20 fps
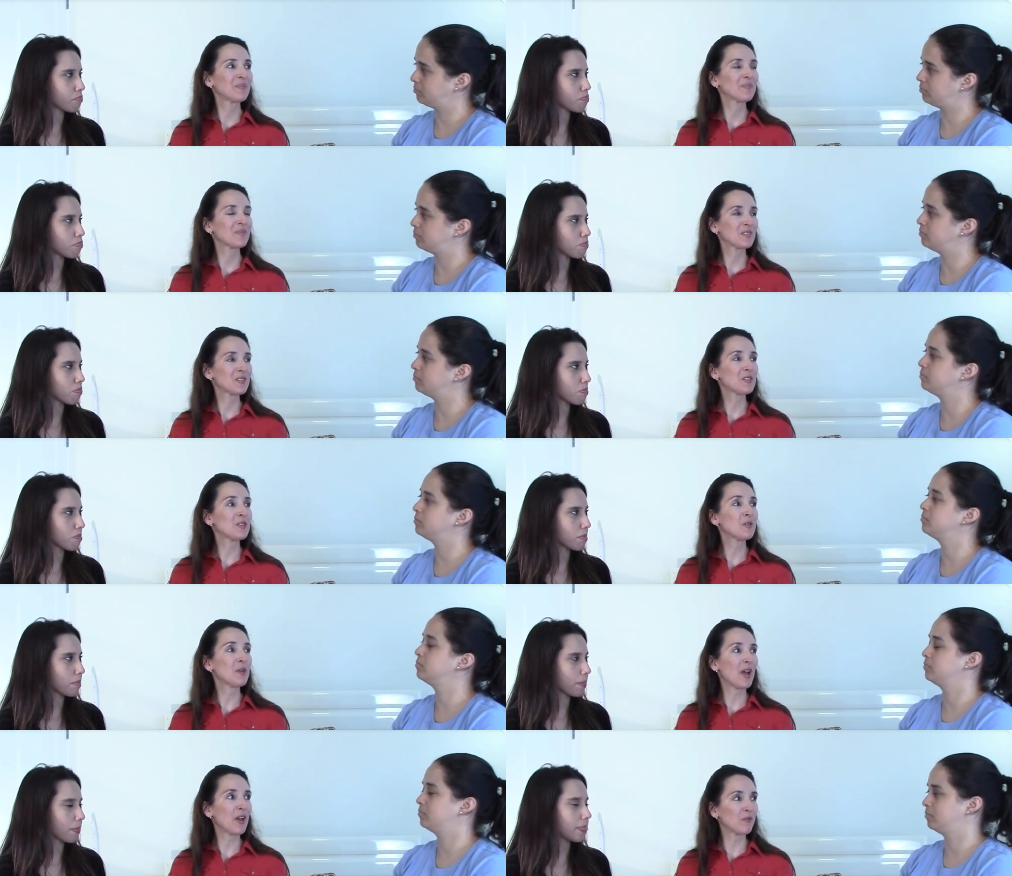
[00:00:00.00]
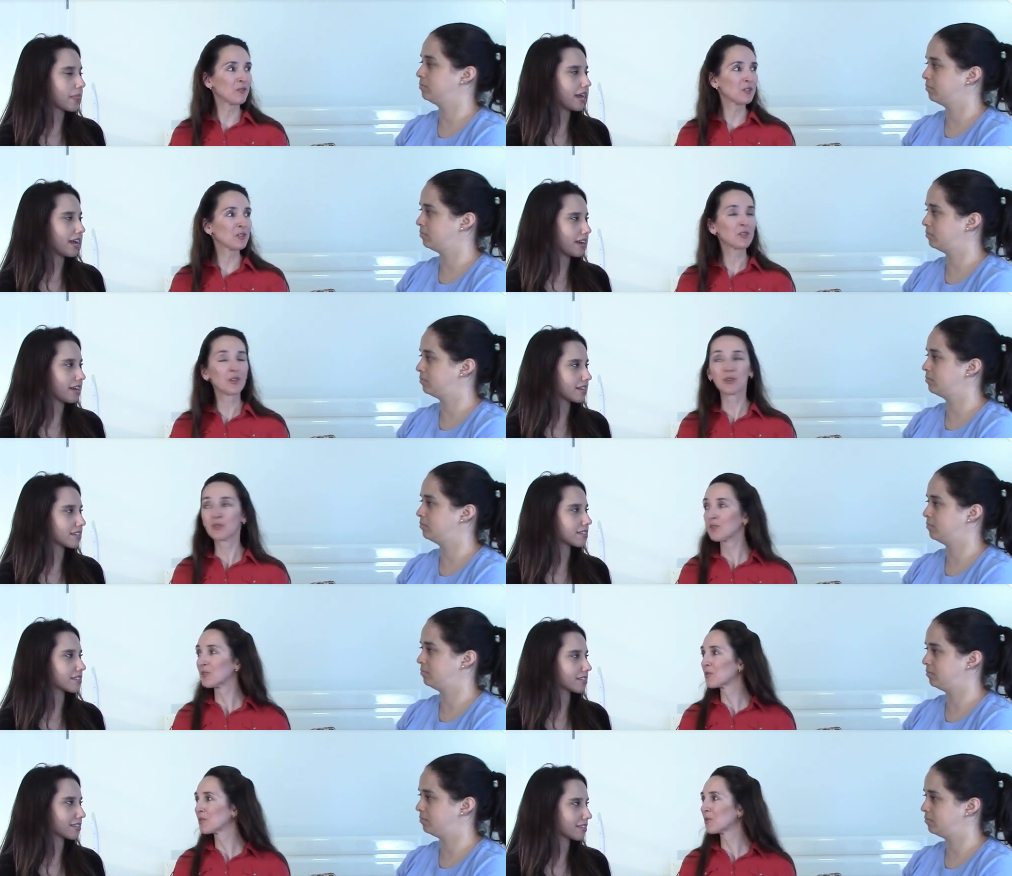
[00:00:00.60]
Speaker 1: You have to go to
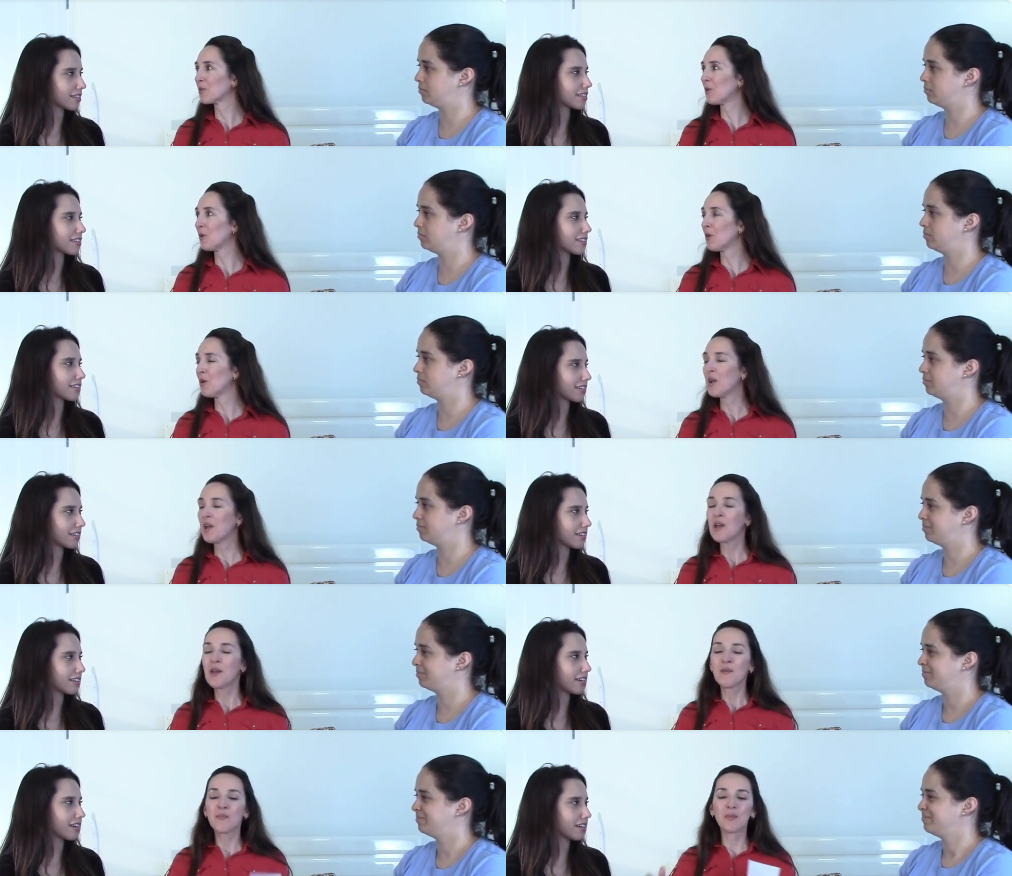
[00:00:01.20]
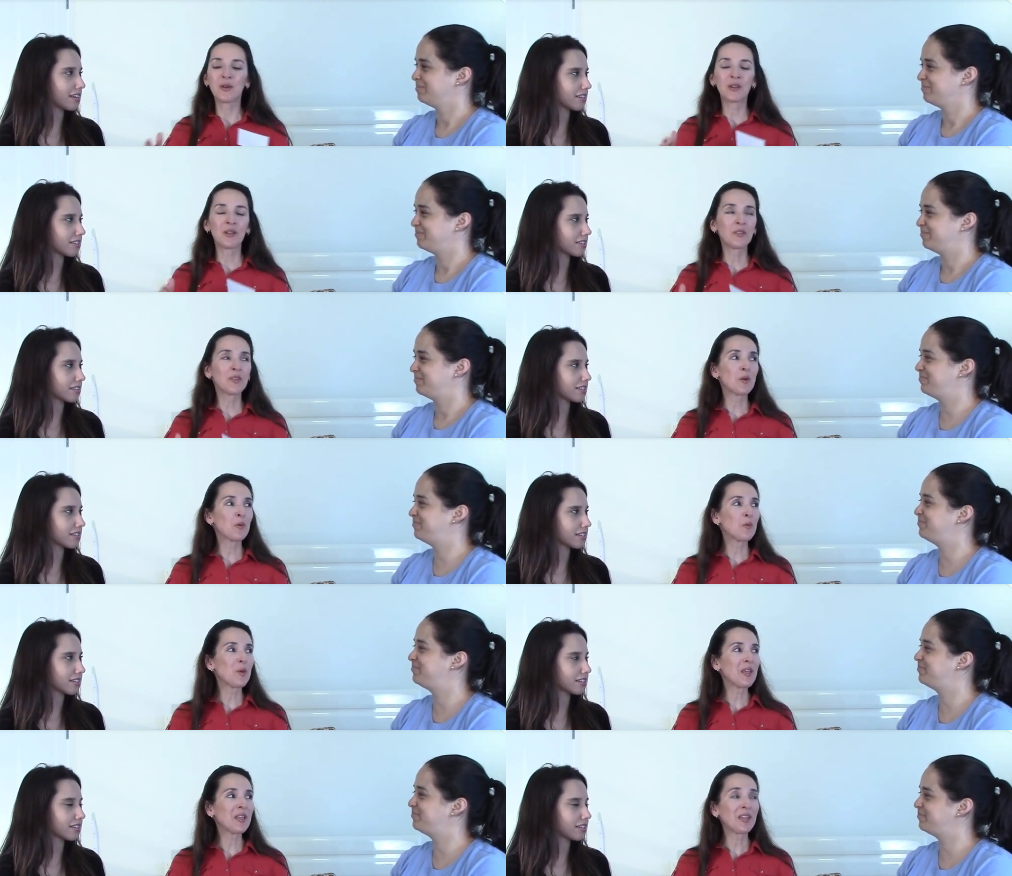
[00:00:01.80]
school. But on the
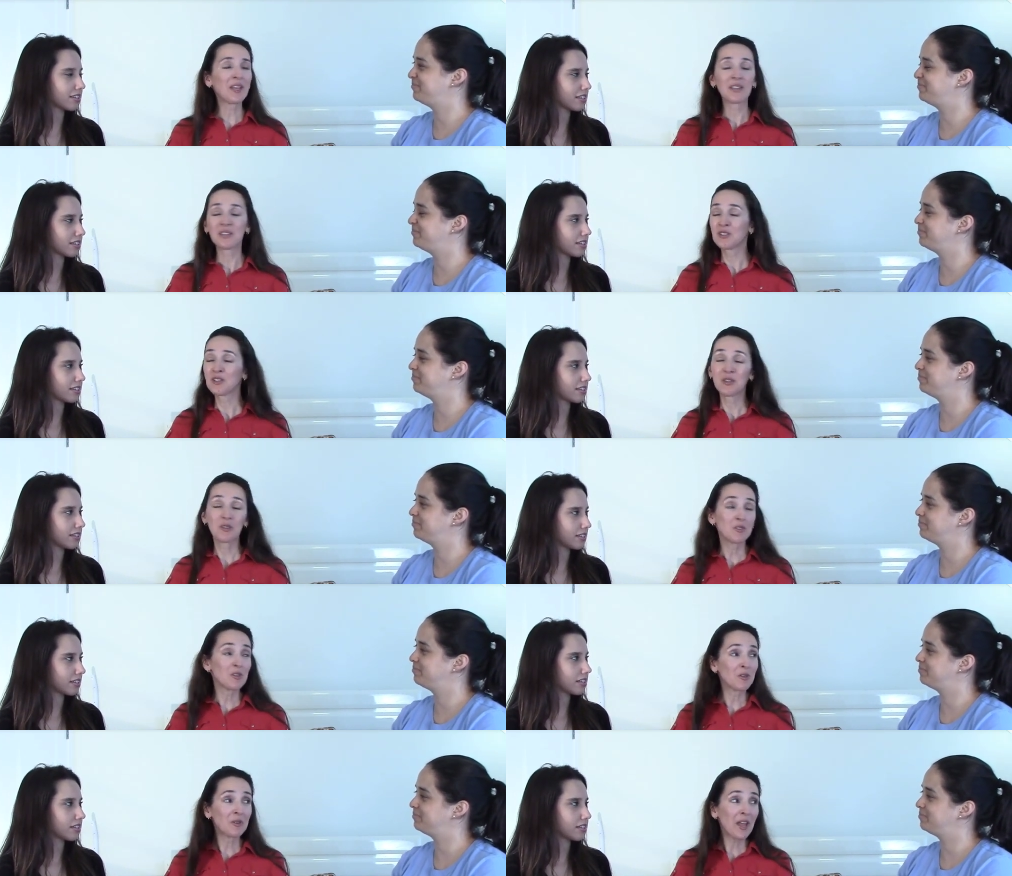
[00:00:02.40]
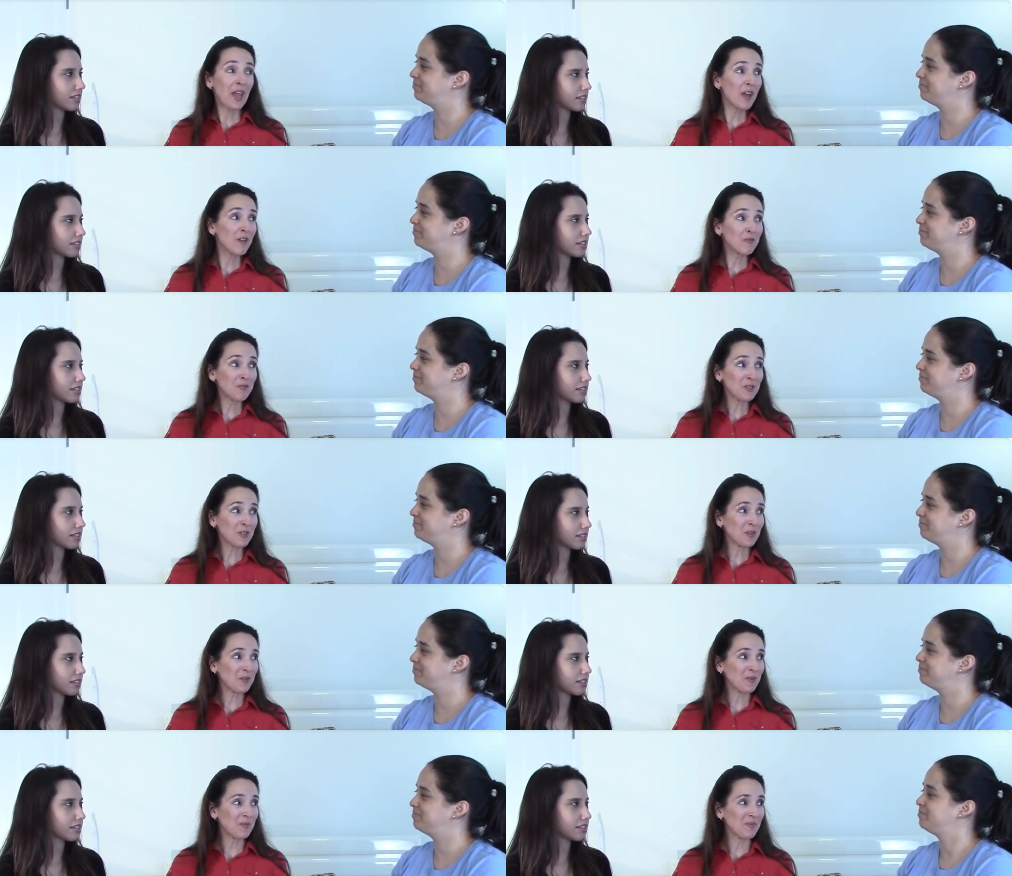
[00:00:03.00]
weekends, you don't have to
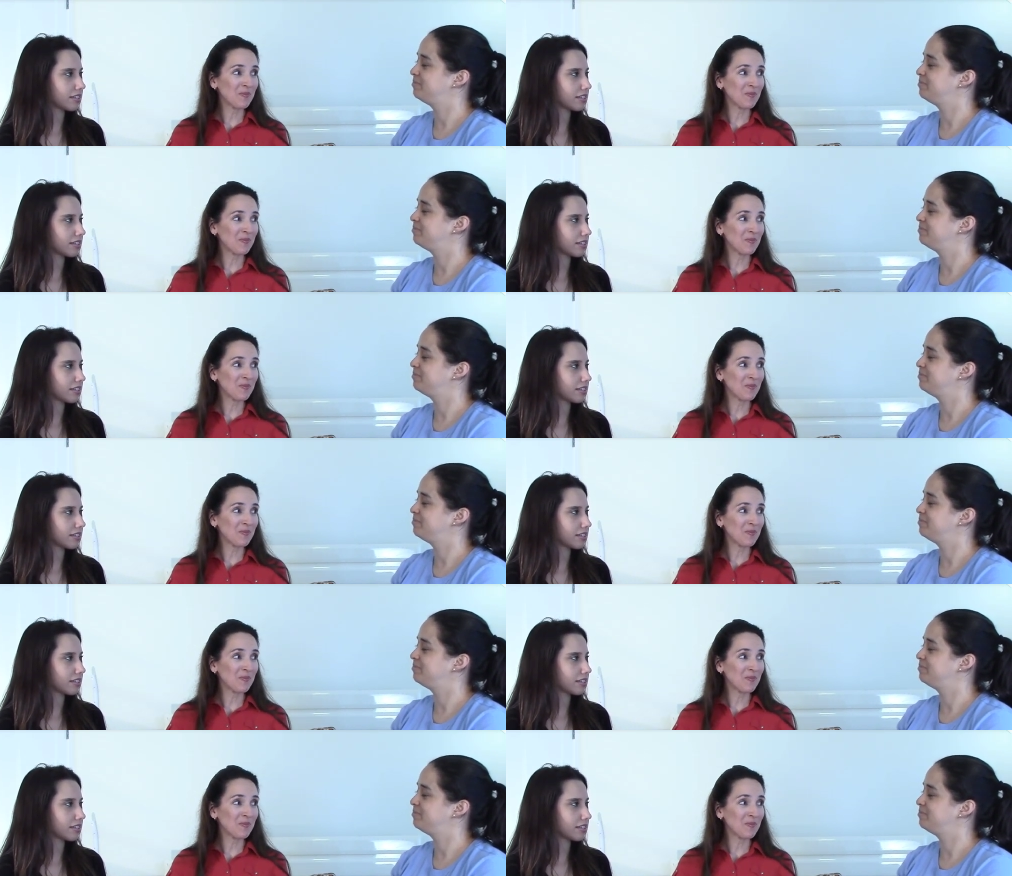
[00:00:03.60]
